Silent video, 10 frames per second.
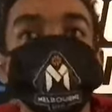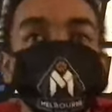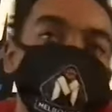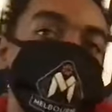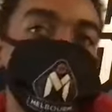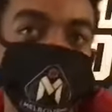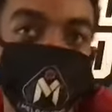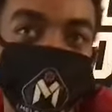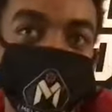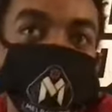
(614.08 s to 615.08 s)
Mm-hmm. I'm going to
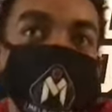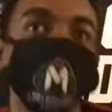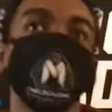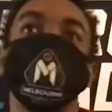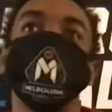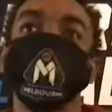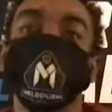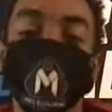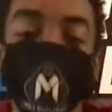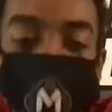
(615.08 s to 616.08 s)
start with Devo's
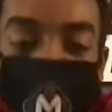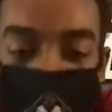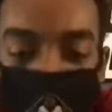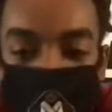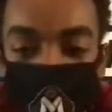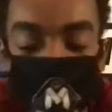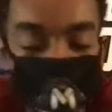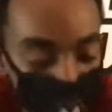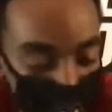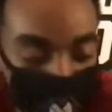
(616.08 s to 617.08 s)

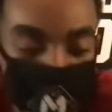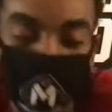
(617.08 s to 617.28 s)
pass